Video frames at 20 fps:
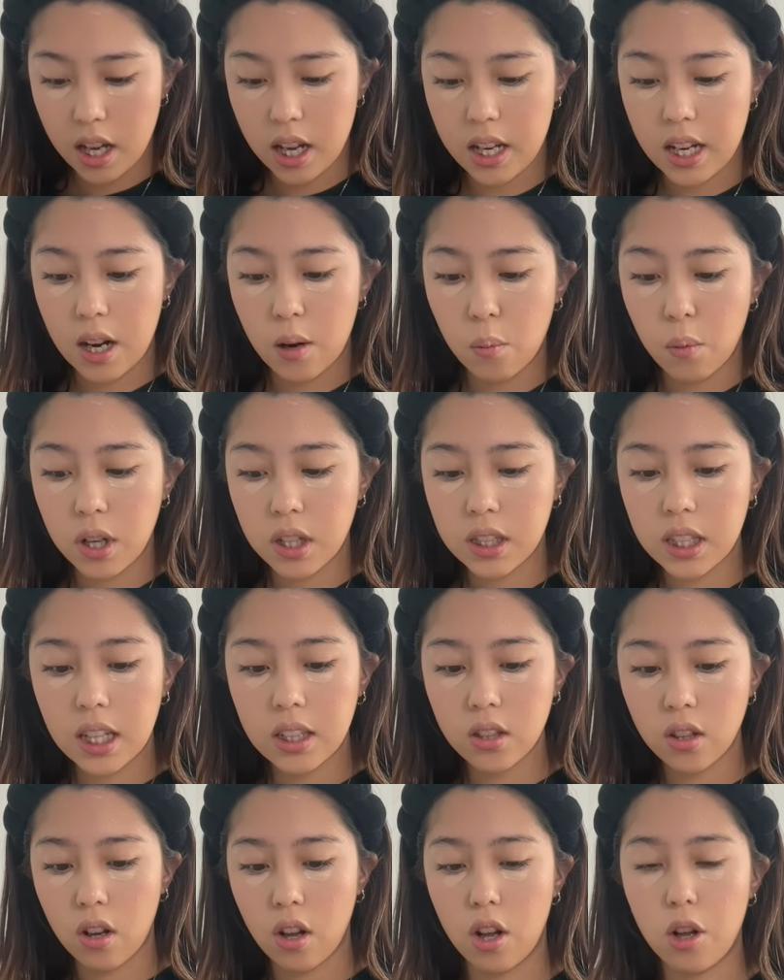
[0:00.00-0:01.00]
now once that's
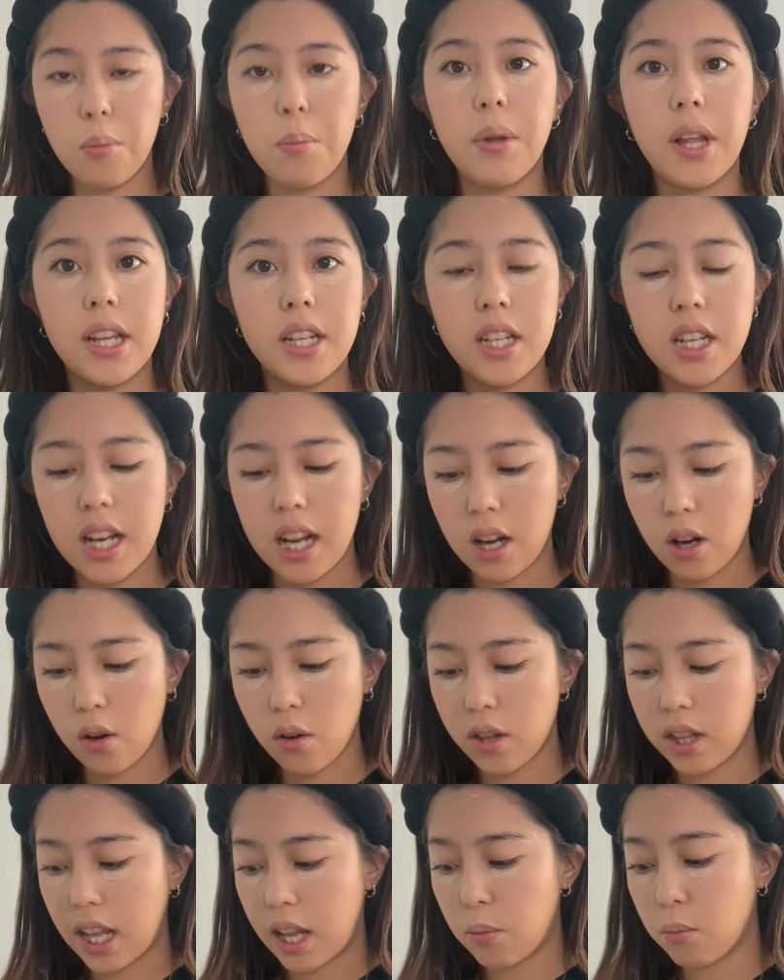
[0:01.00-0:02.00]
all blended out,
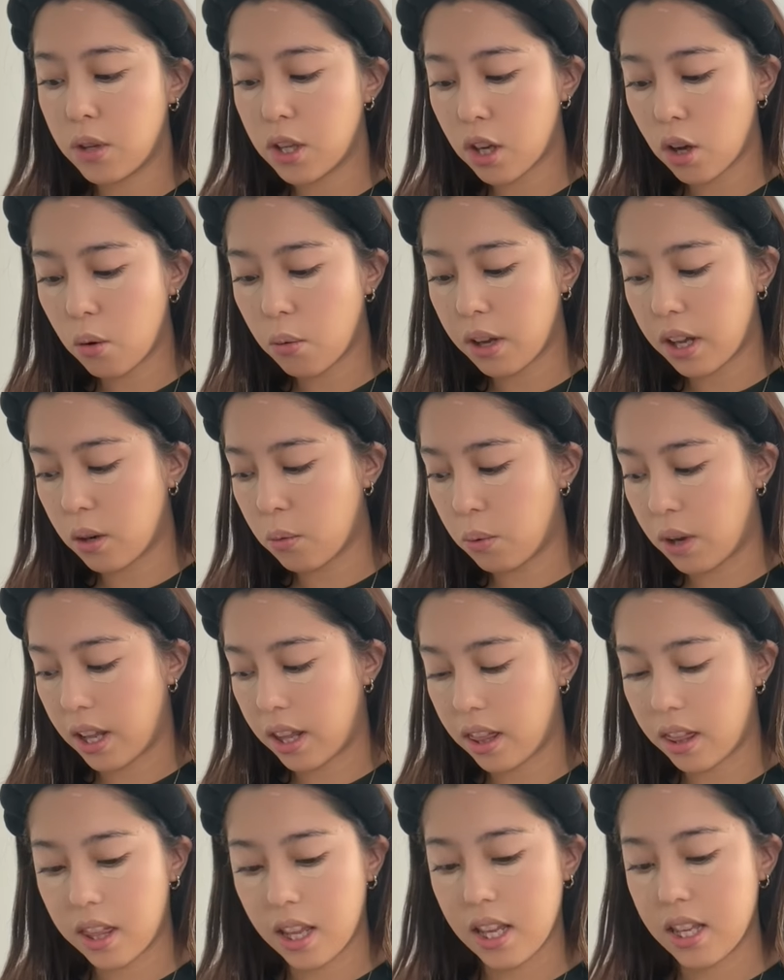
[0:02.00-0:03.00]
then we go in with
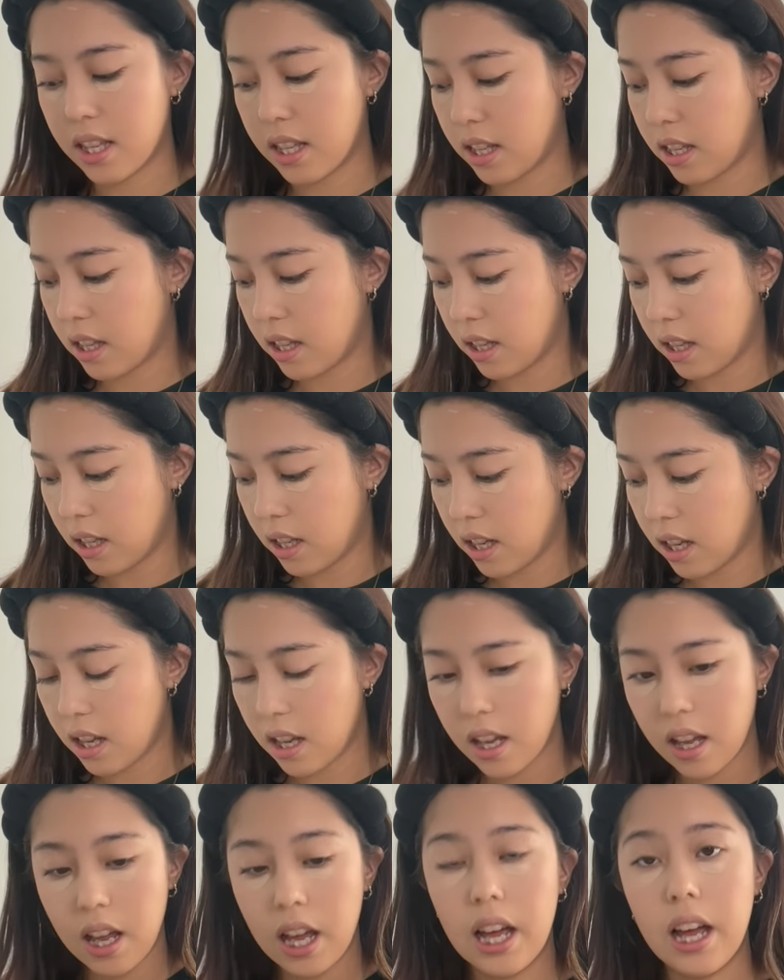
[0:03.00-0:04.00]
this
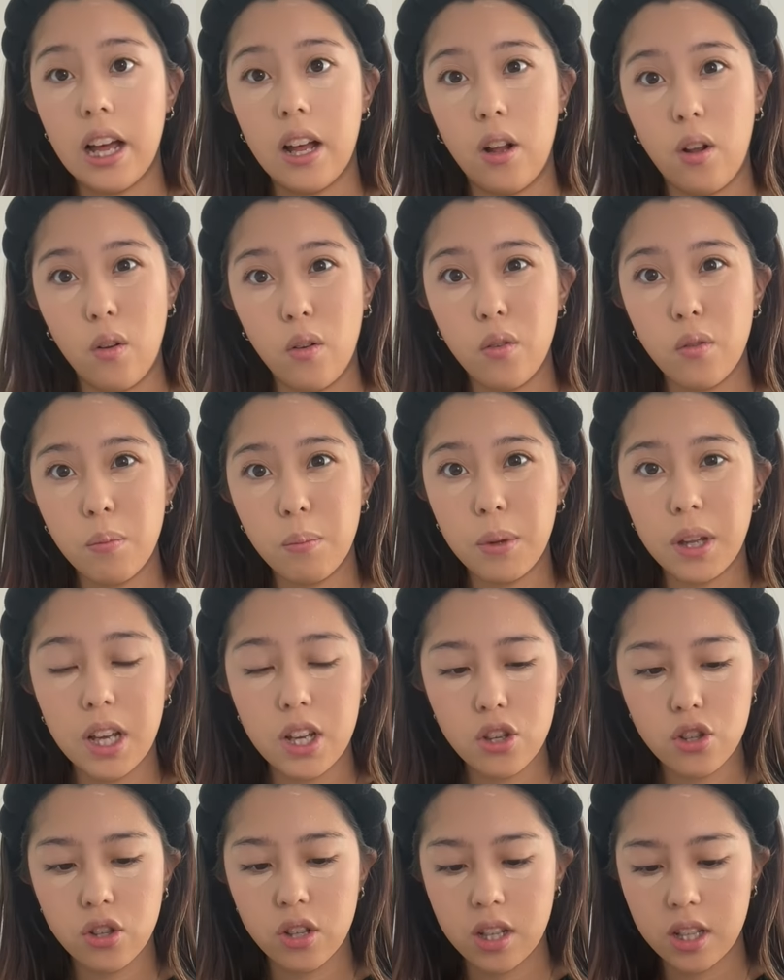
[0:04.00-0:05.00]
e.l.f.
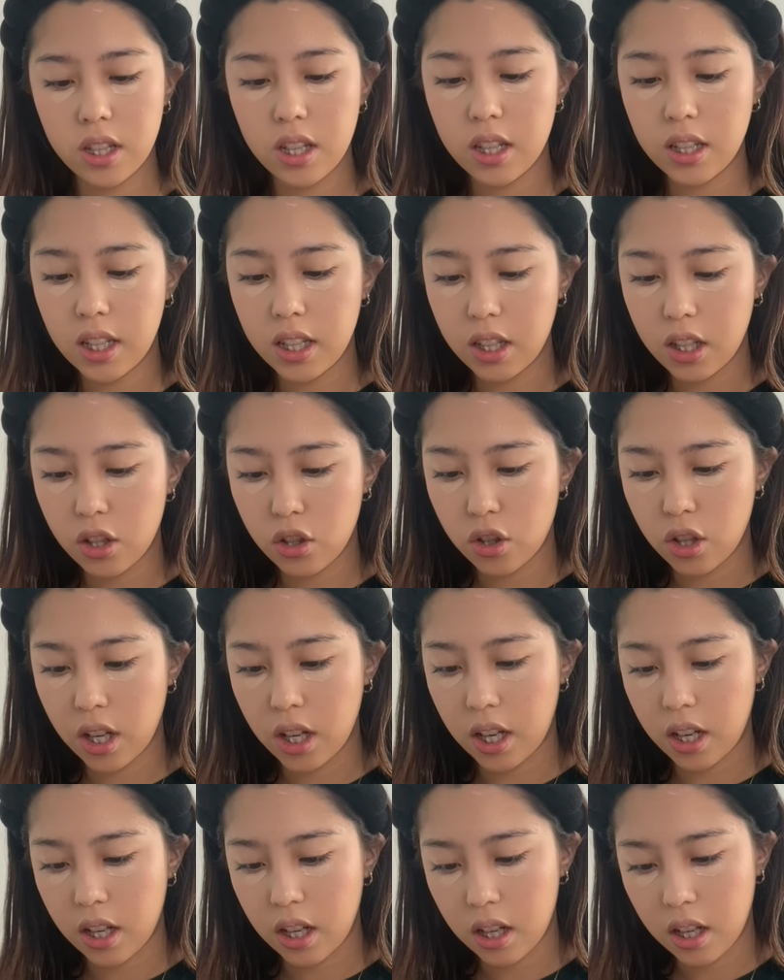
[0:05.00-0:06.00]
blush. This is in the
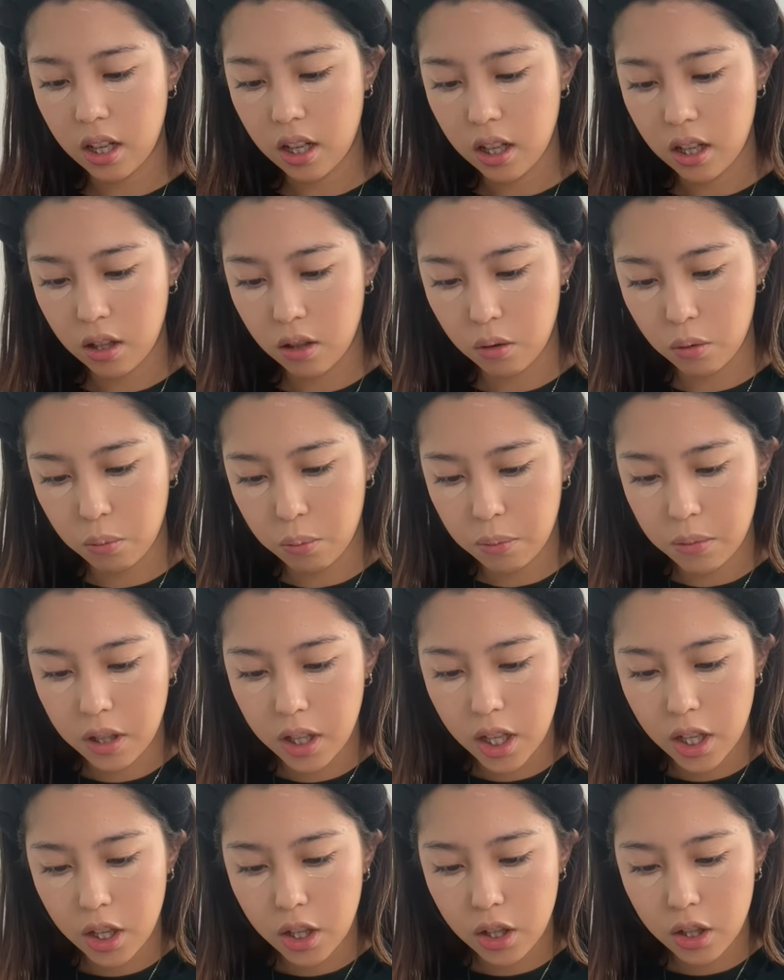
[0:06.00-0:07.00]
shade
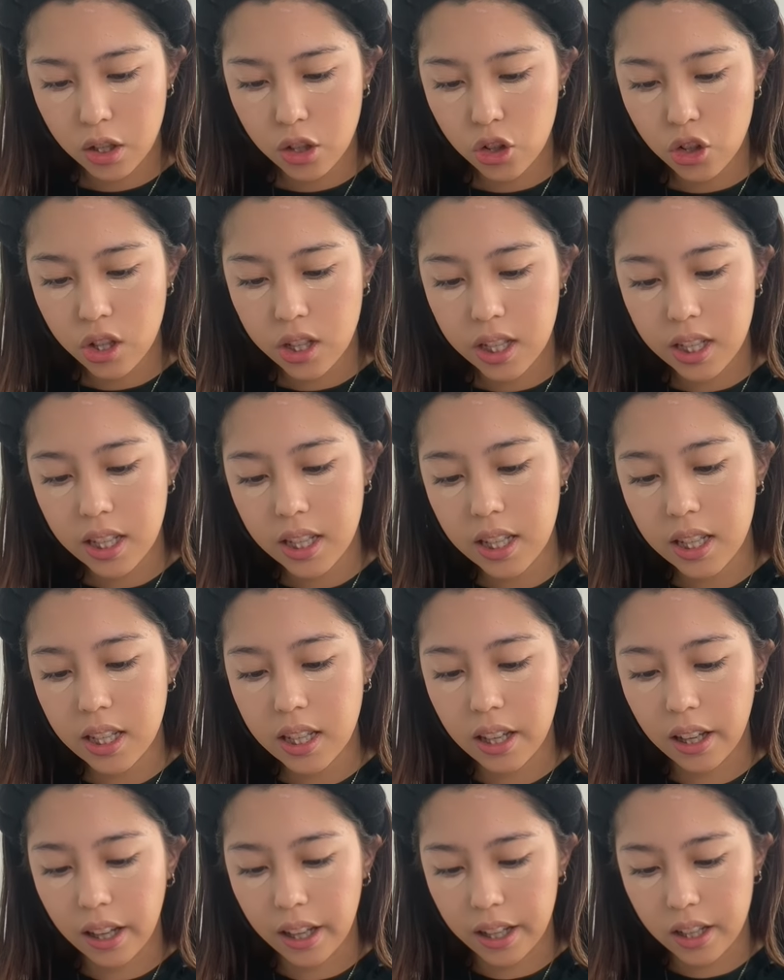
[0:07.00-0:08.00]
Cheeky
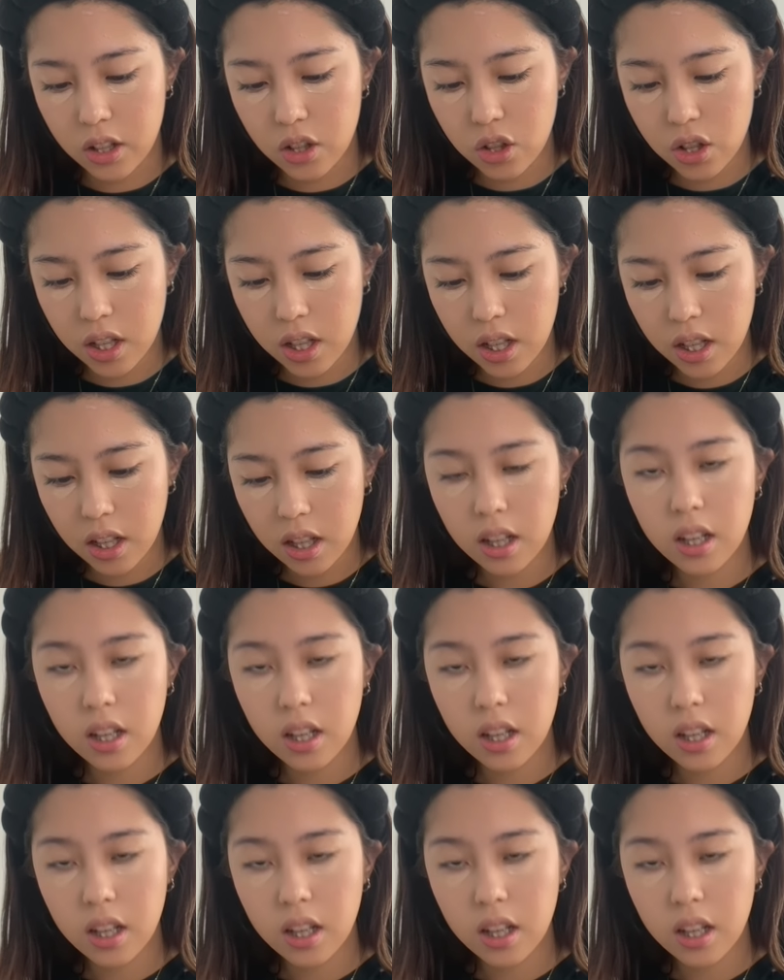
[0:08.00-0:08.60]
Lychee.